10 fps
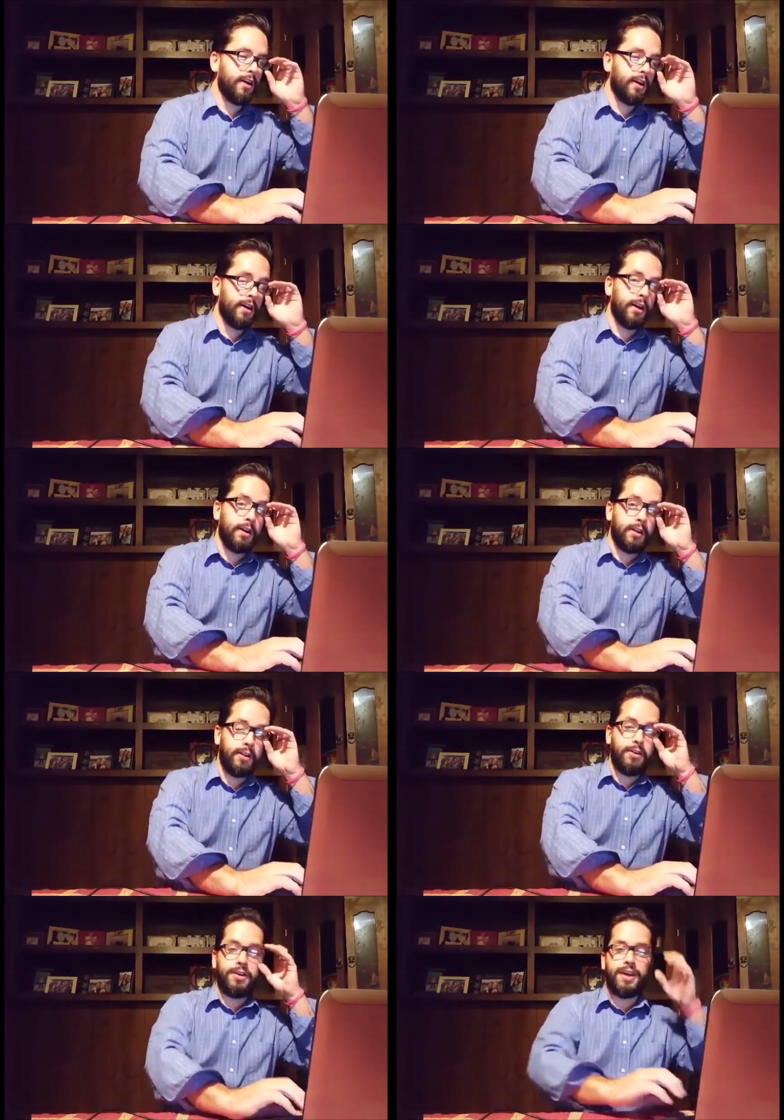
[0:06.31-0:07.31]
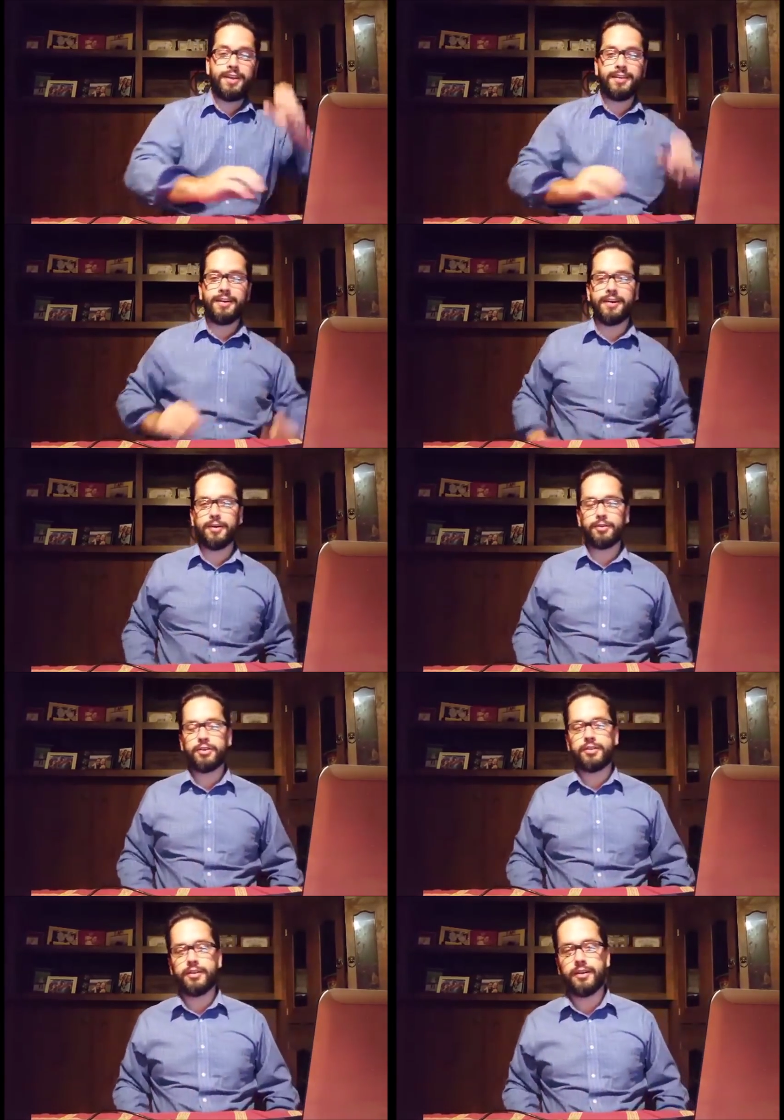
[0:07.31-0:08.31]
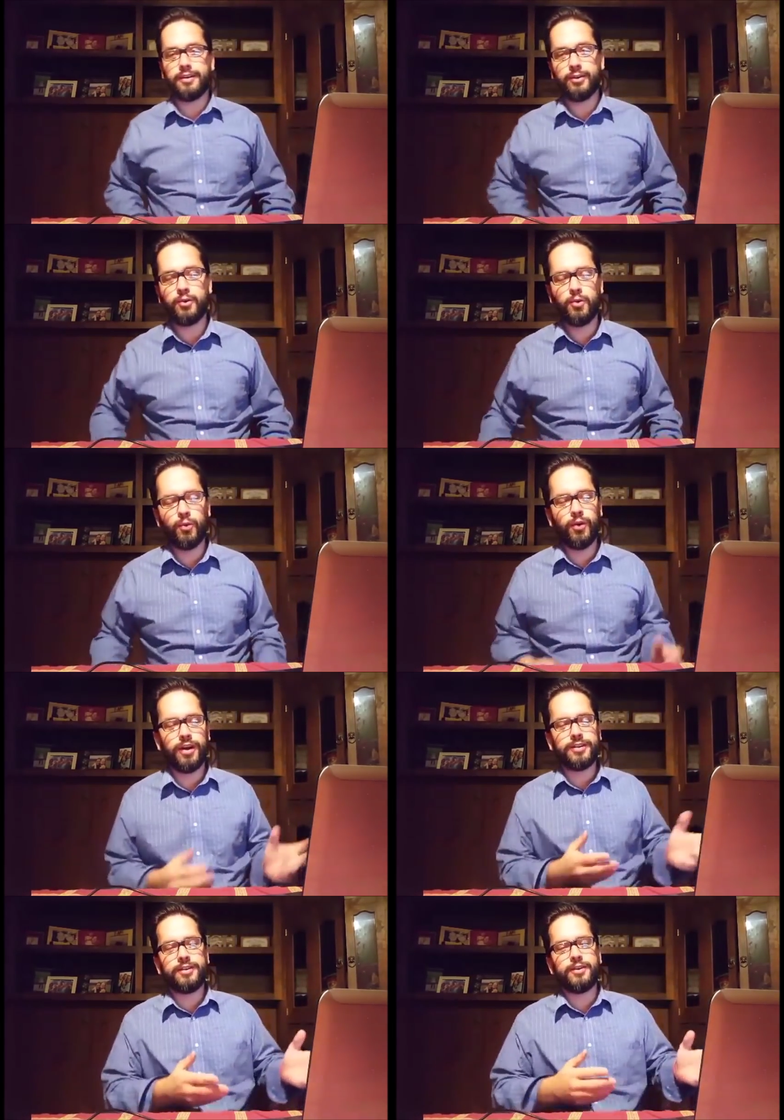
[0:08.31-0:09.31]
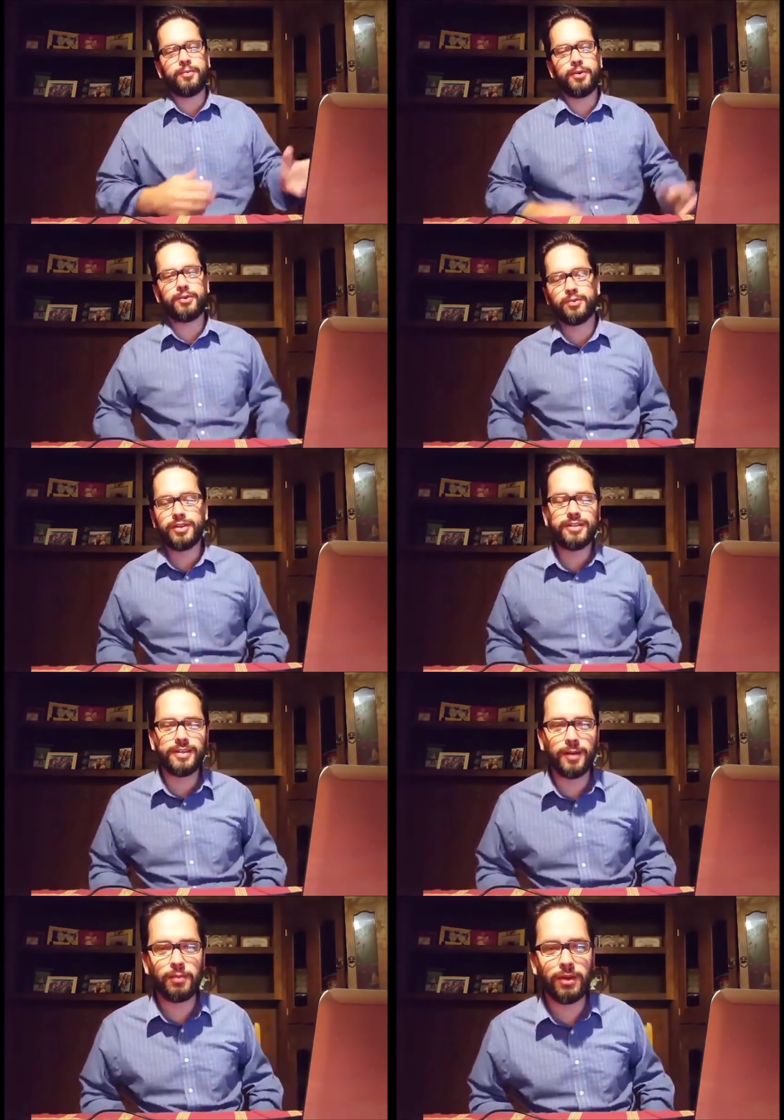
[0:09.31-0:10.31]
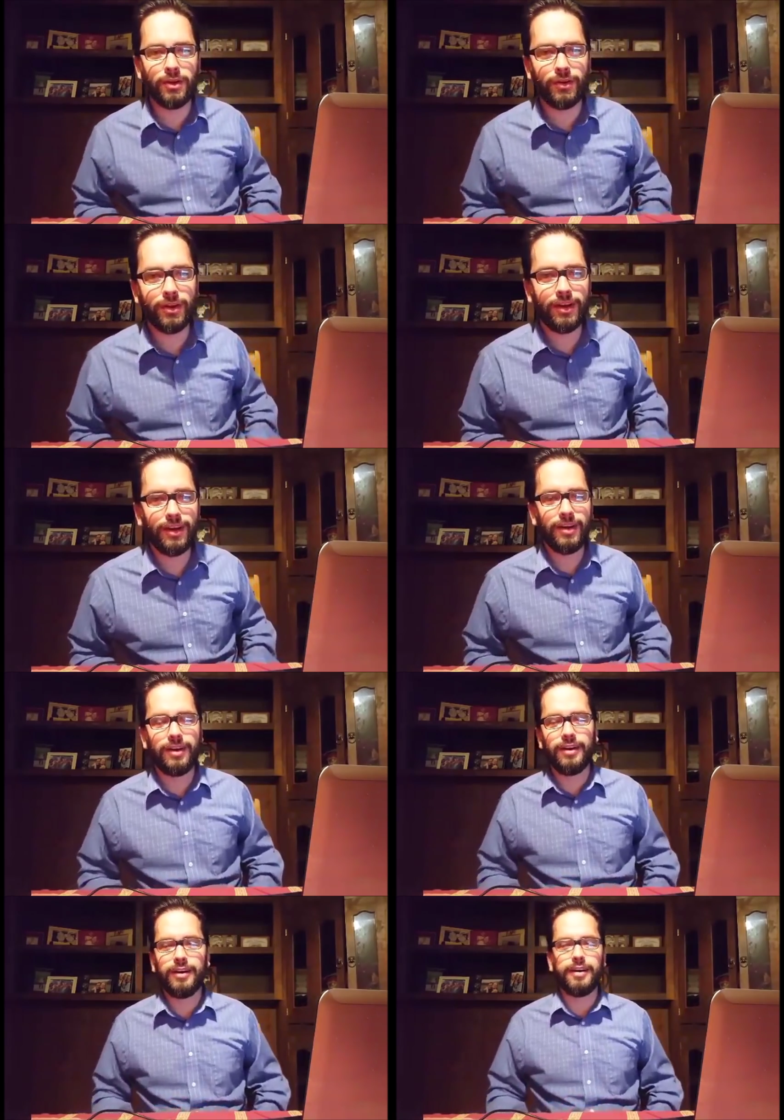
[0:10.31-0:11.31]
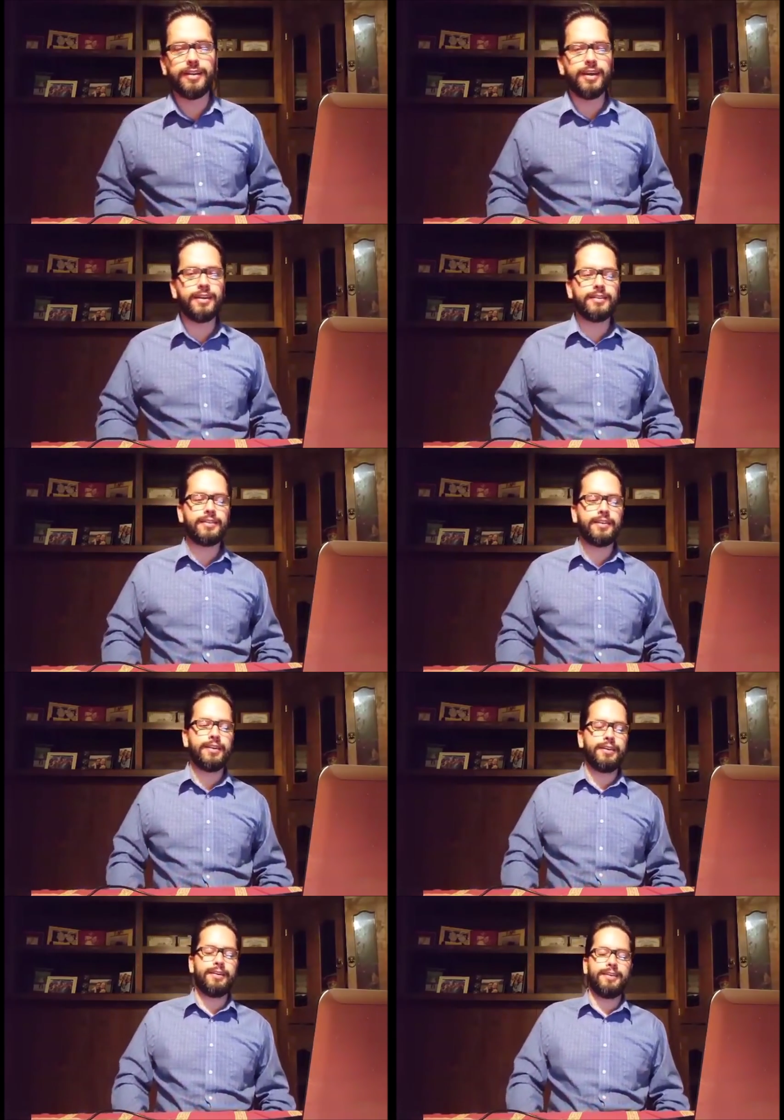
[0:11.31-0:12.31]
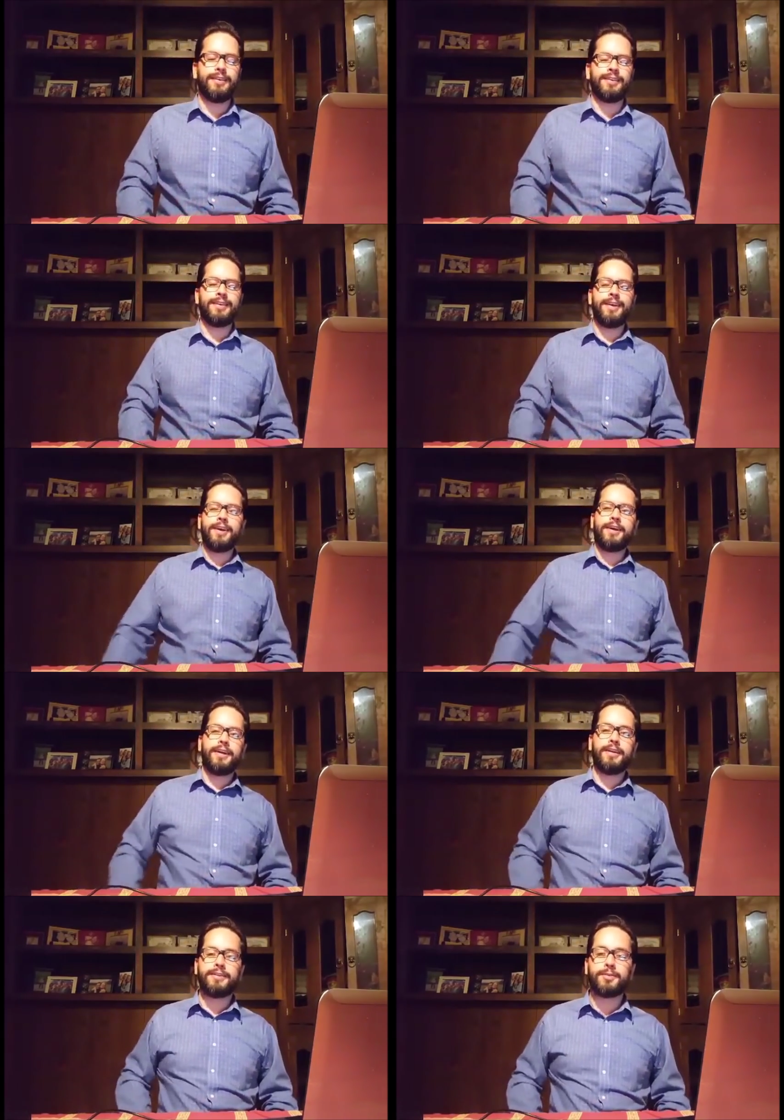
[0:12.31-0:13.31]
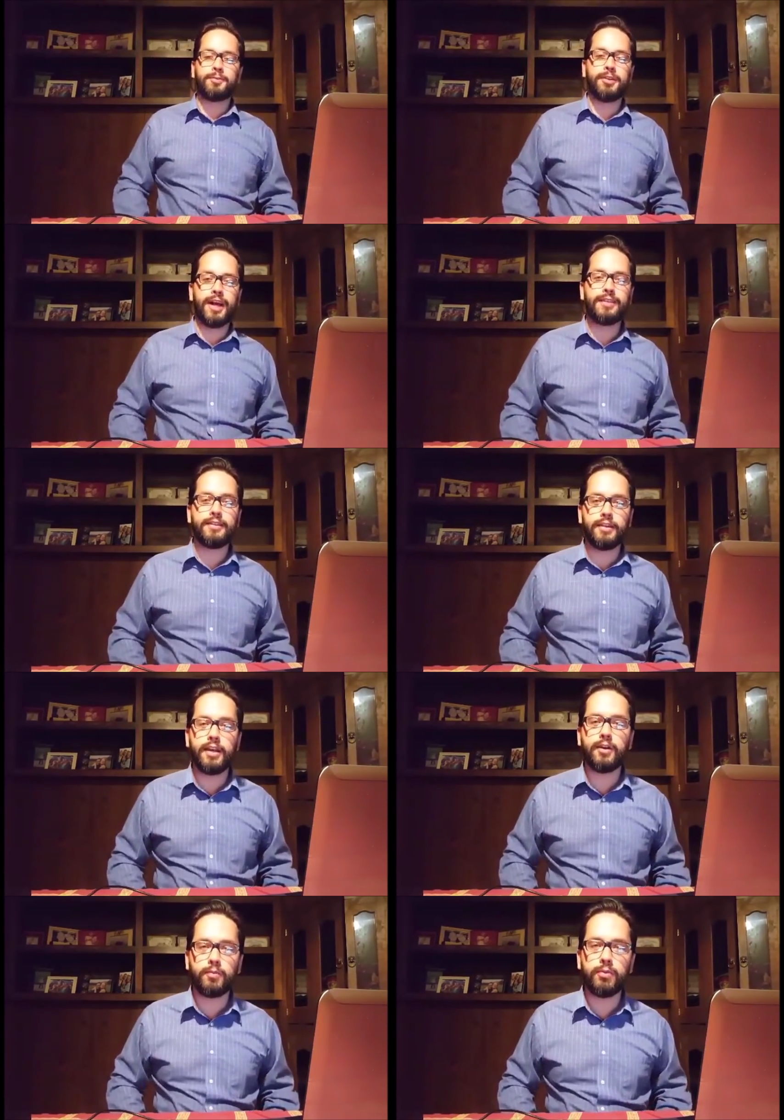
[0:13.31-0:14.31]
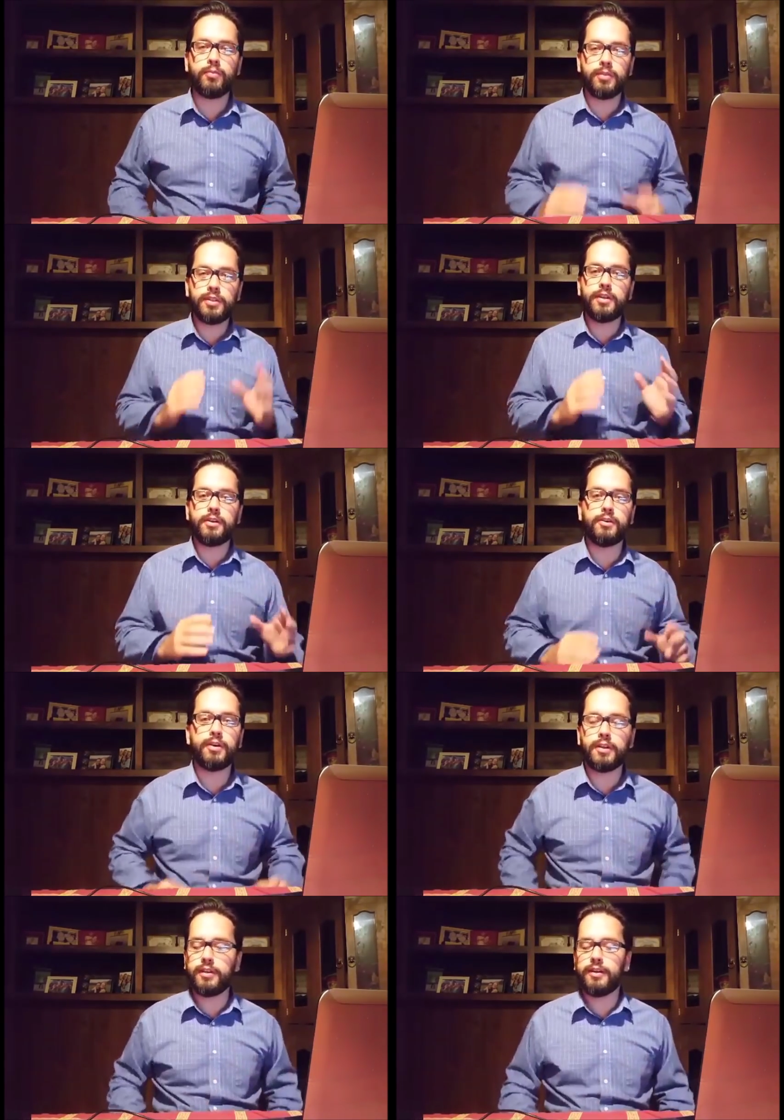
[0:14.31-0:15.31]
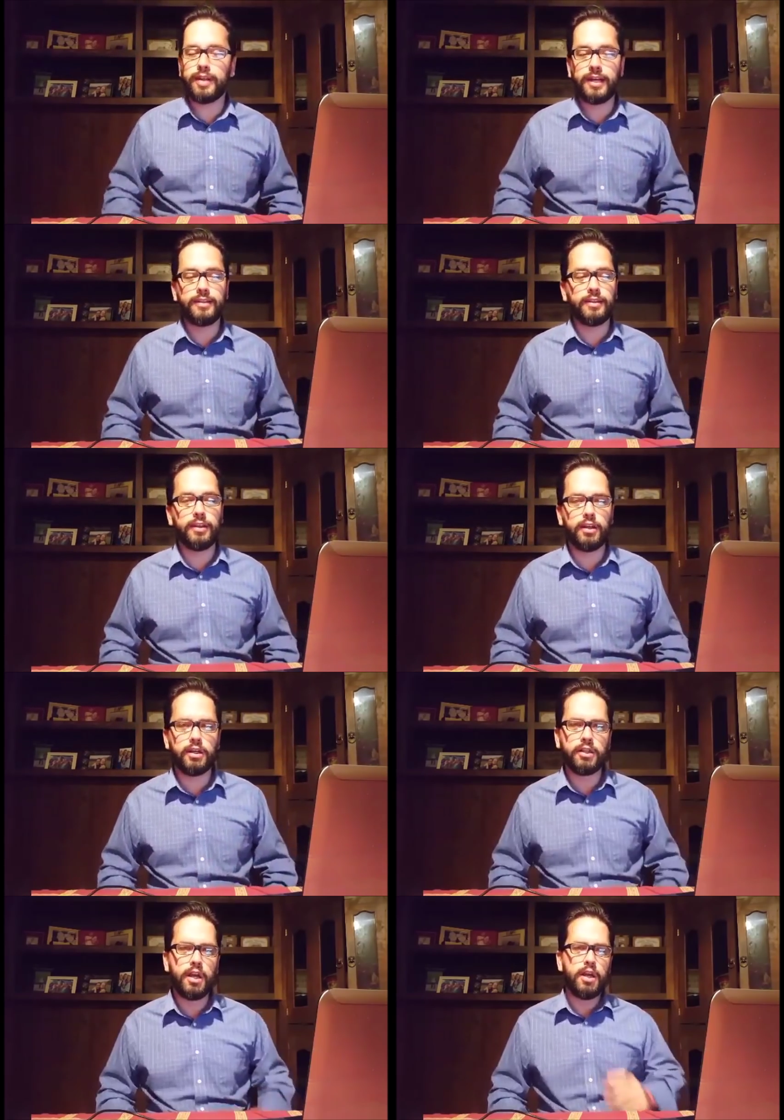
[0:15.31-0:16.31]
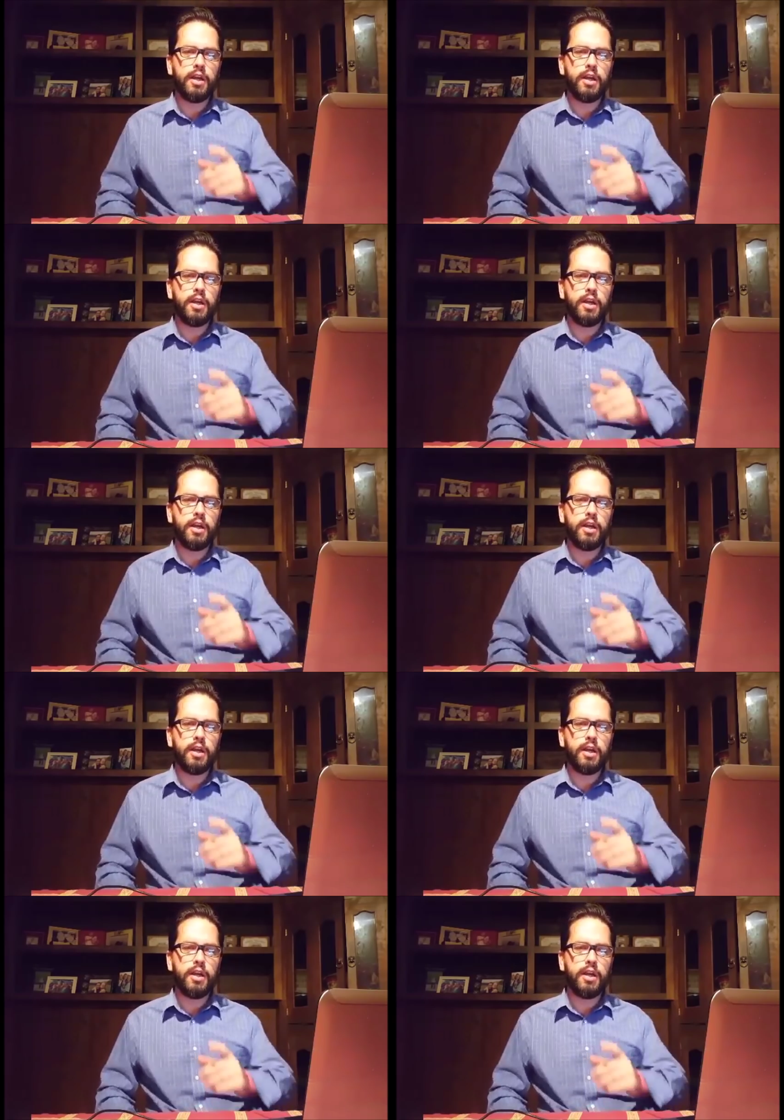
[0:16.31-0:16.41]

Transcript: Oh, hey there. I was just watching our most recent upload. Oh, that is some classic Gatorpoon material right there. That is hilarious.